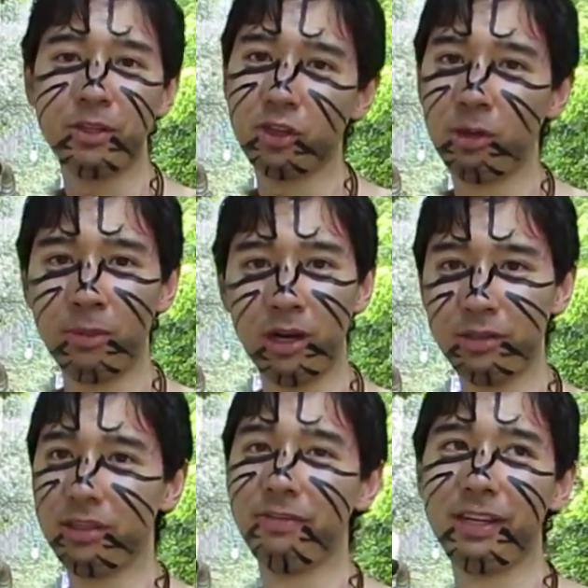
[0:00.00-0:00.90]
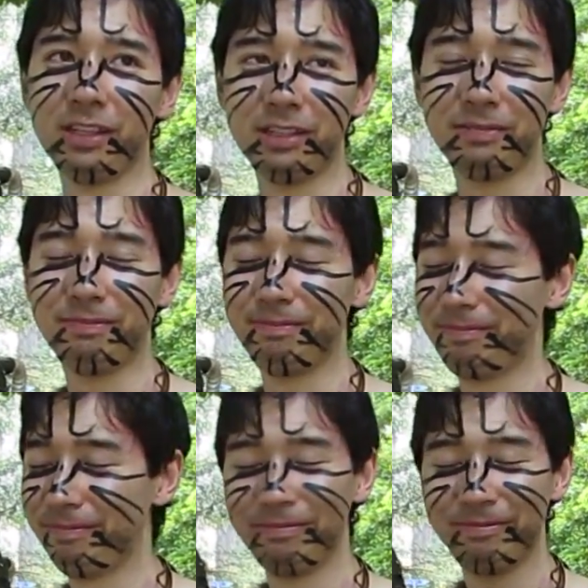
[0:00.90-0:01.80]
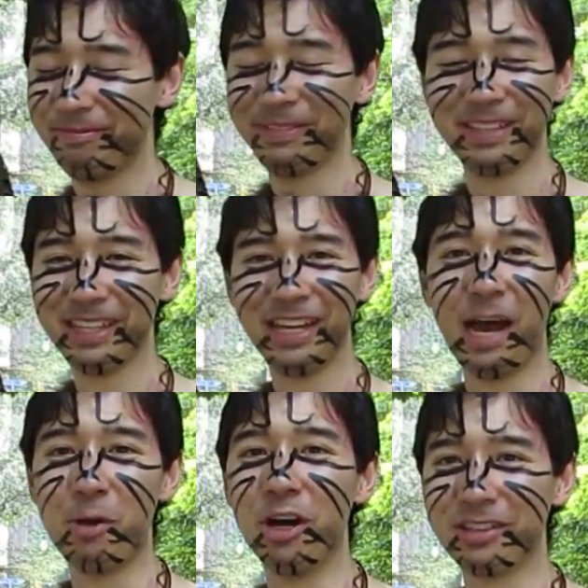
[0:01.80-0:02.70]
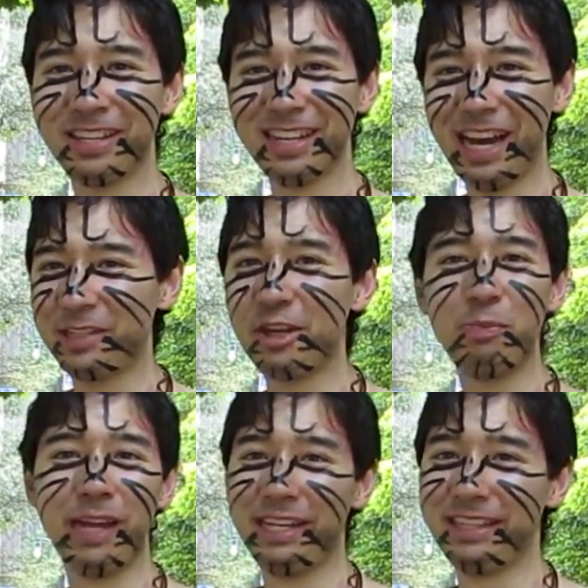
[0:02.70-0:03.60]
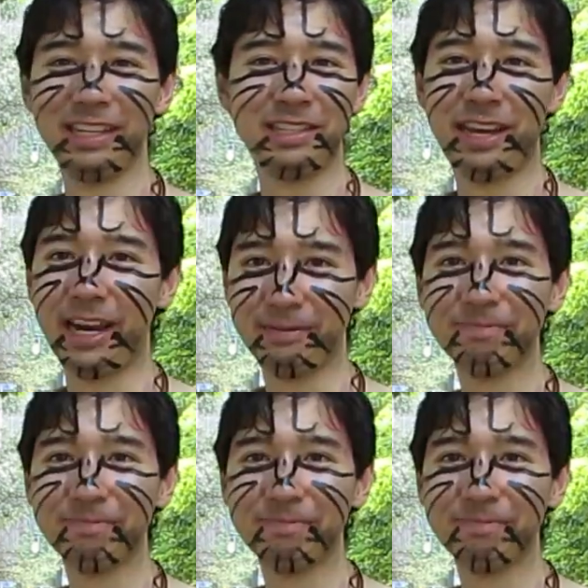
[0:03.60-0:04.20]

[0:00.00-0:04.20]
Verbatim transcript: so immersive, and just, I'm hooked. I still play it to this day.